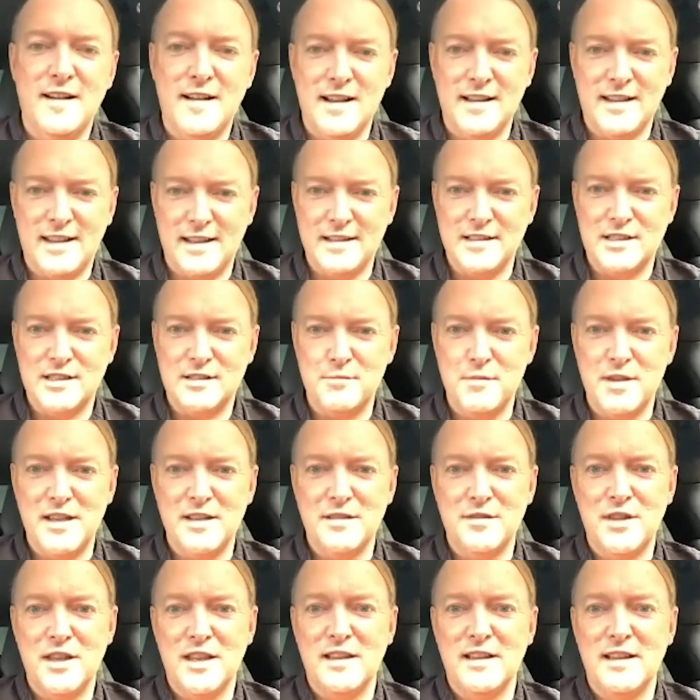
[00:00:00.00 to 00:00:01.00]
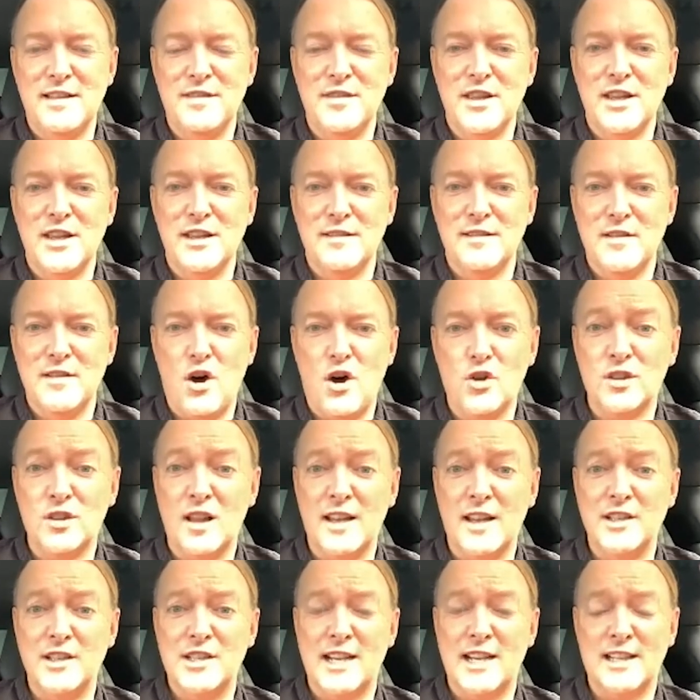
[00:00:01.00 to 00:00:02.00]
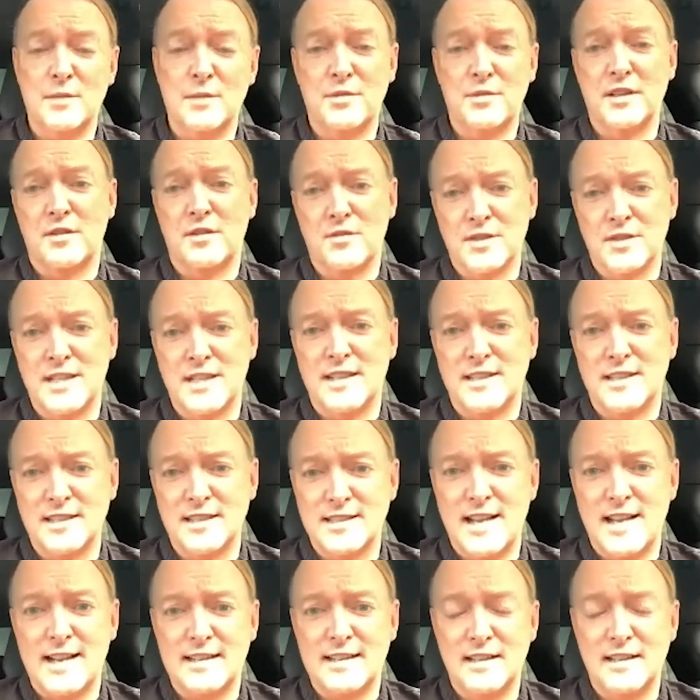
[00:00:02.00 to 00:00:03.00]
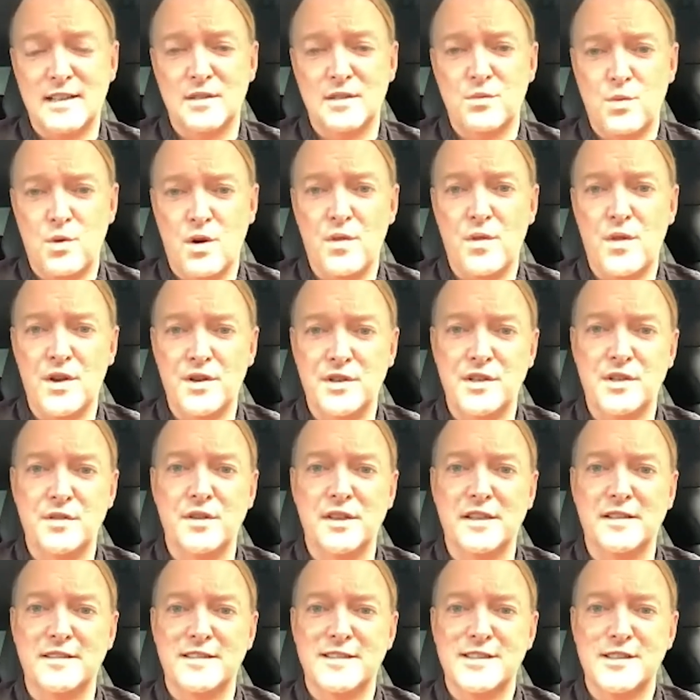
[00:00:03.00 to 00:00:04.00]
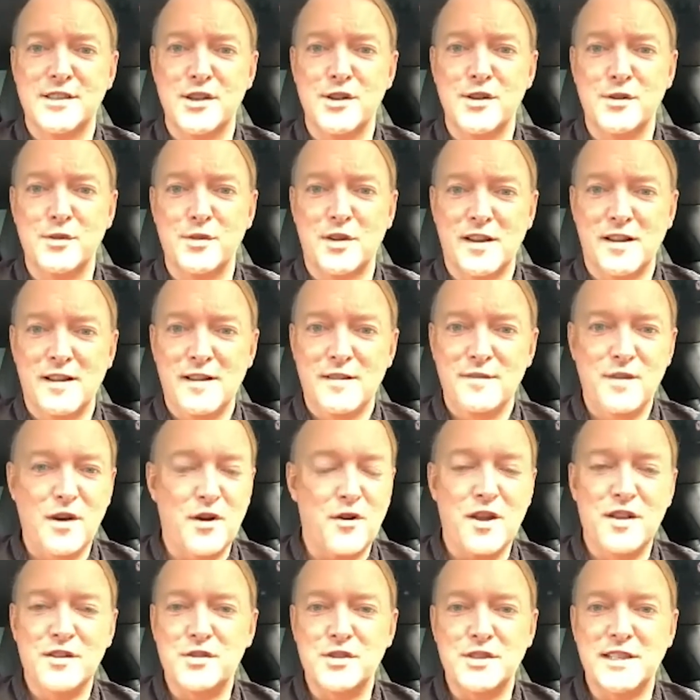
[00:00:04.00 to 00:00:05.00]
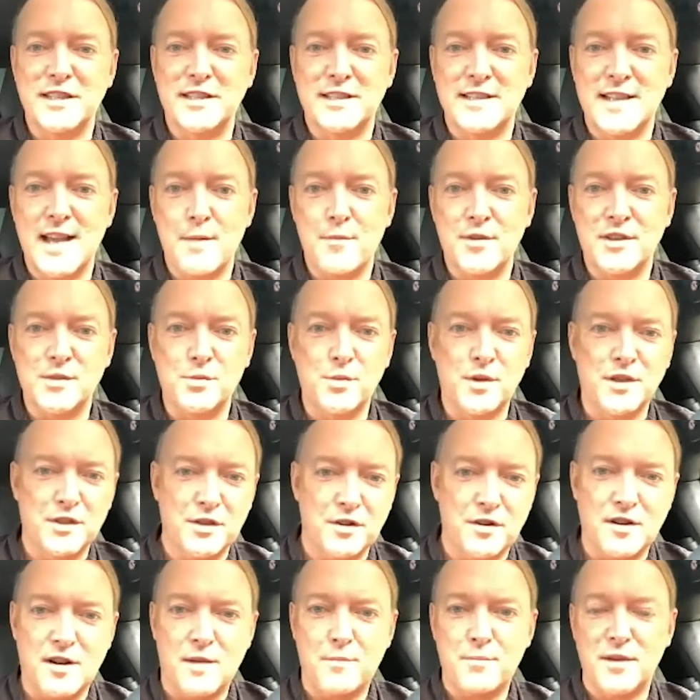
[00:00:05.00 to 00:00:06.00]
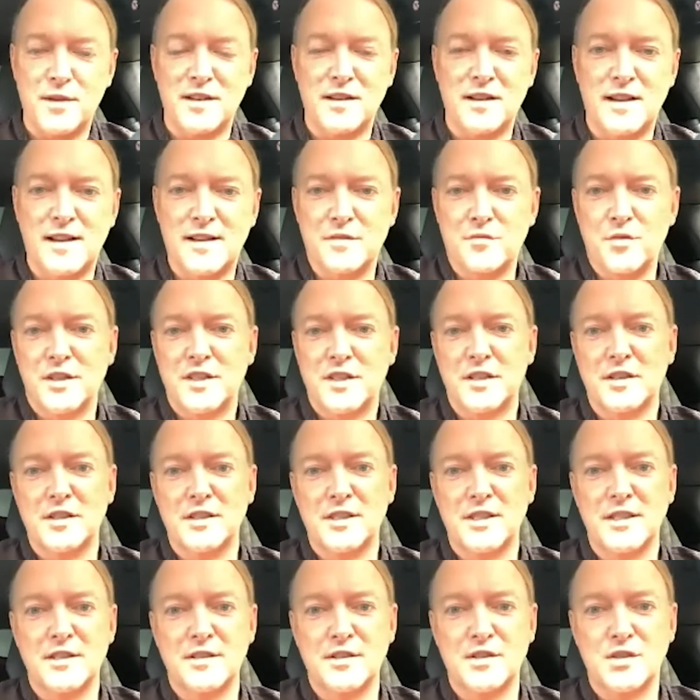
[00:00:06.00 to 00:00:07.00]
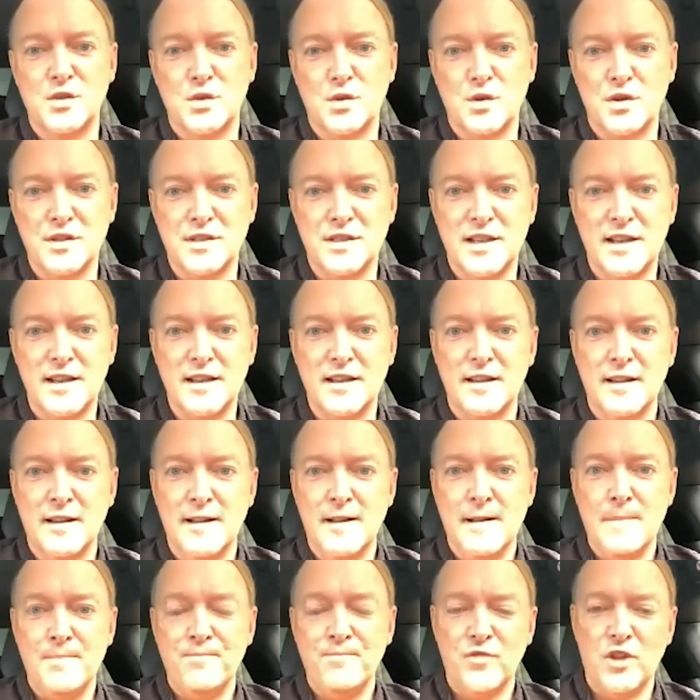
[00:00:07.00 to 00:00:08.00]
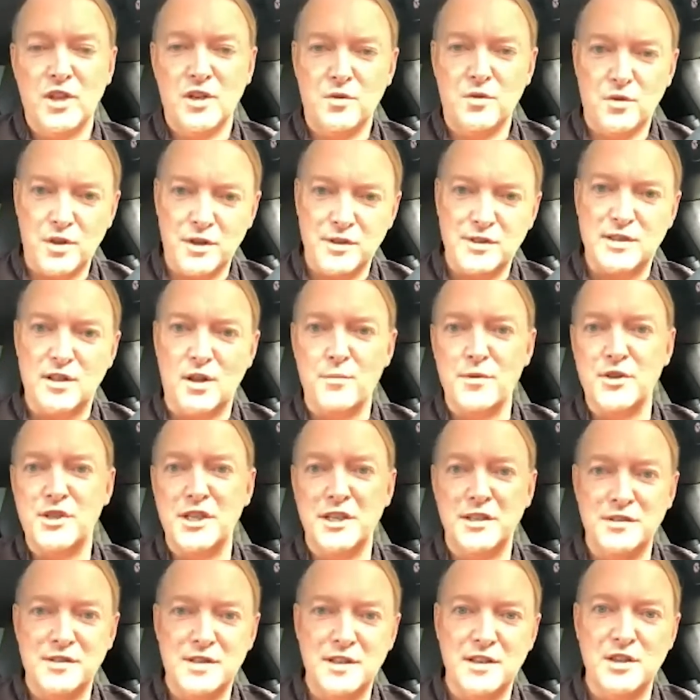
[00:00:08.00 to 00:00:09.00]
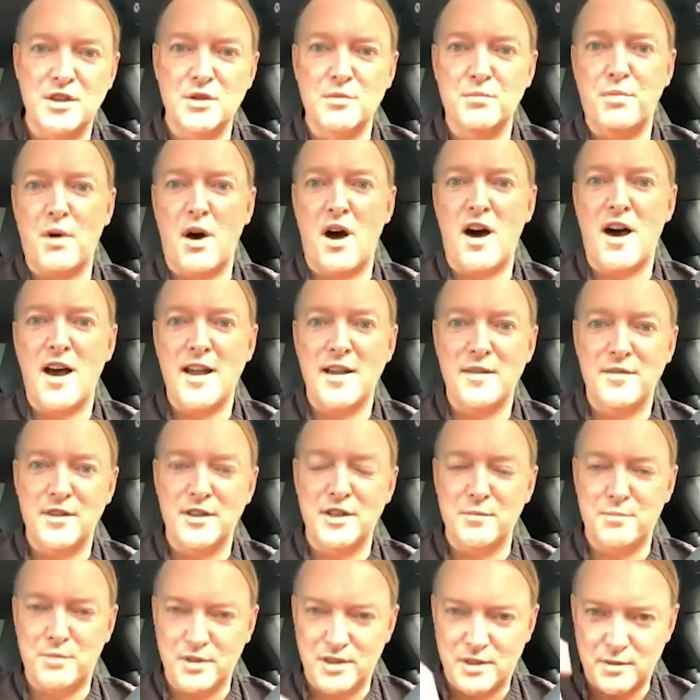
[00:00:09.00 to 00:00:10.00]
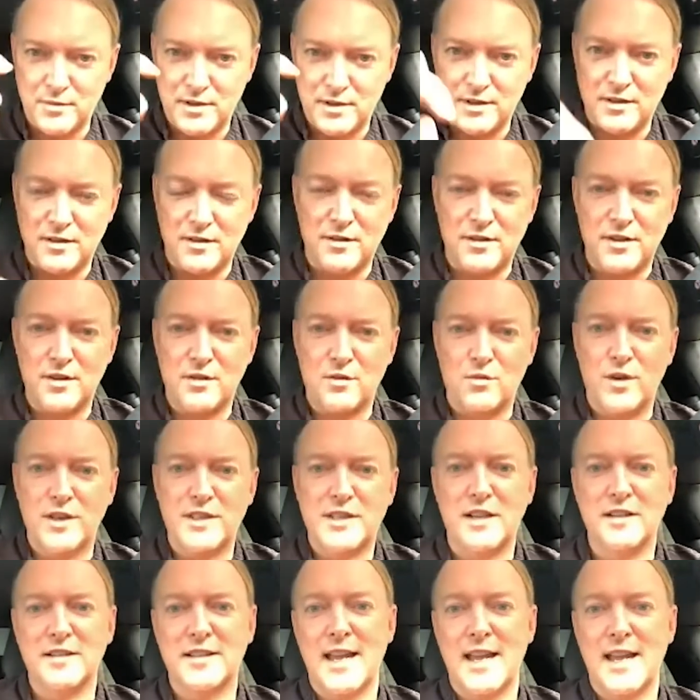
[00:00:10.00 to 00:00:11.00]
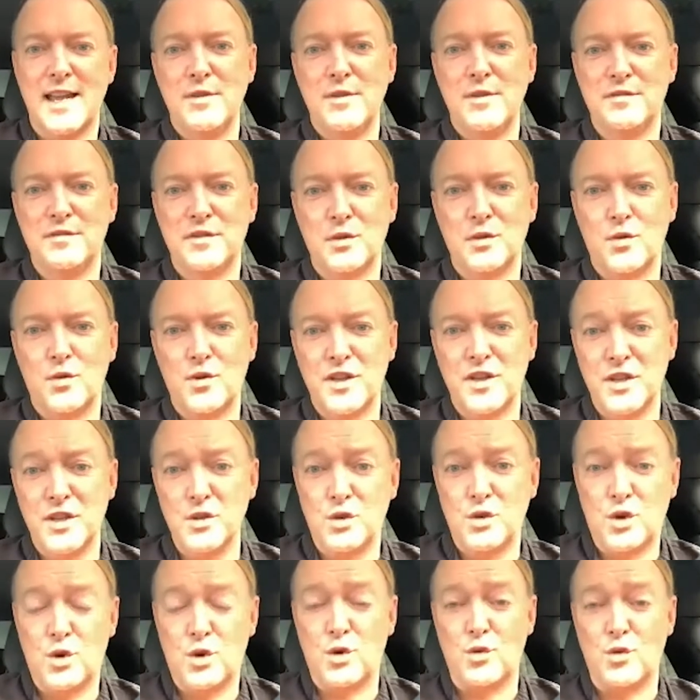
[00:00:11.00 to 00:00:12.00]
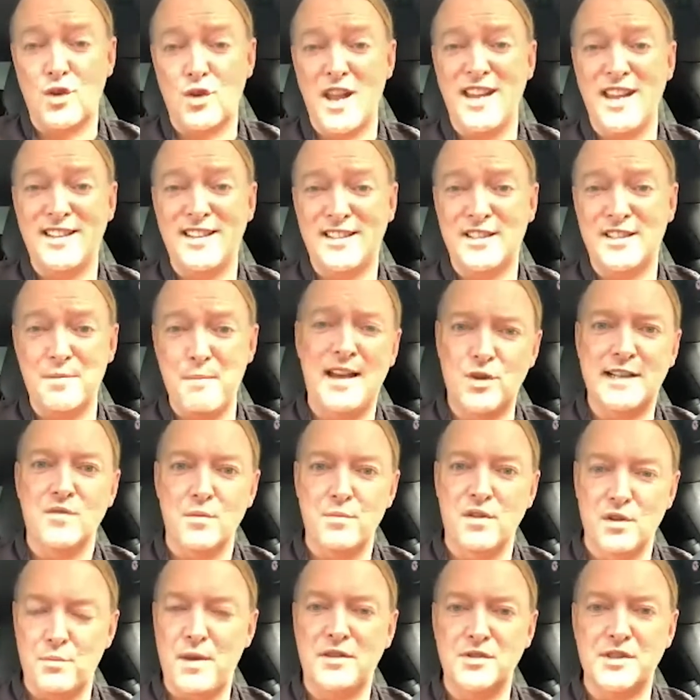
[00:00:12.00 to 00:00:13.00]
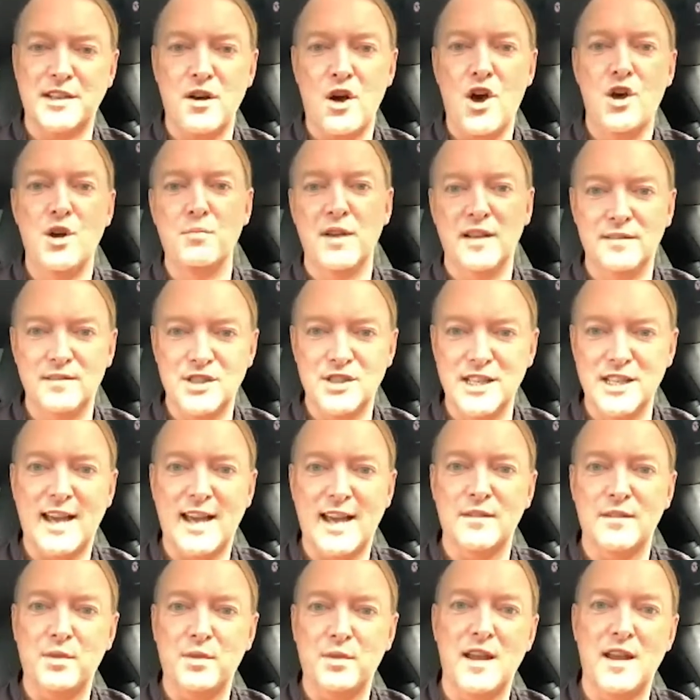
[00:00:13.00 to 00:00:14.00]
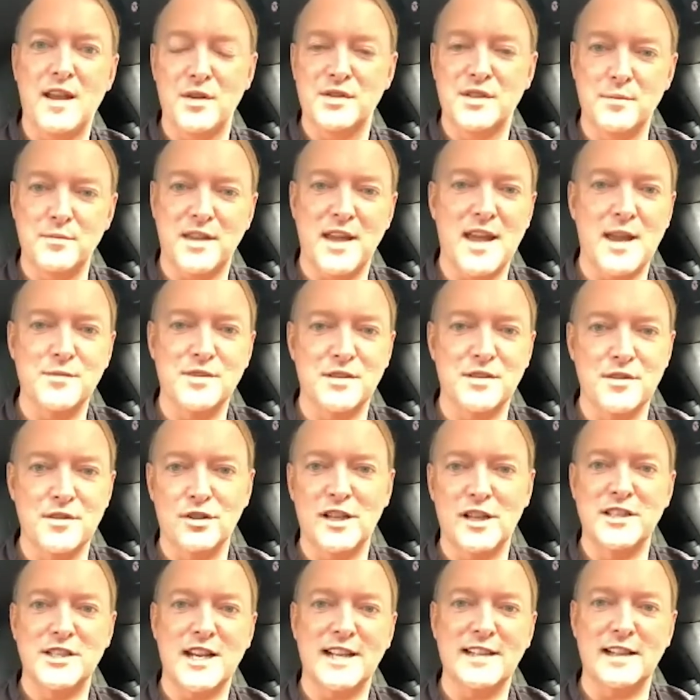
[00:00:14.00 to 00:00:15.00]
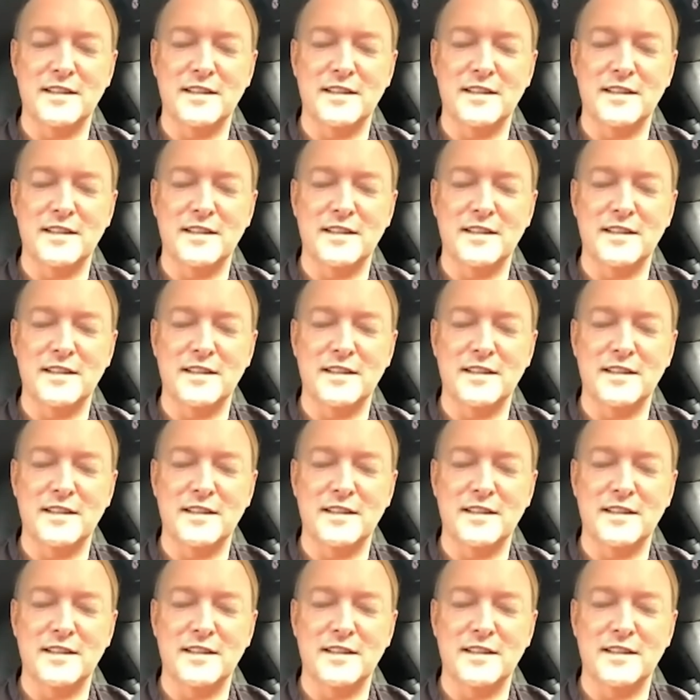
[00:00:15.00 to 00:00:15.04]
against me in the online channel, but of course that's exactly what they're doing. So very interesting dynamics. We turn up at a retail casino store and say, all those slot machines that you buy and then you put them in your retail gaming floor, you create and seek out and play those same games in the online channel.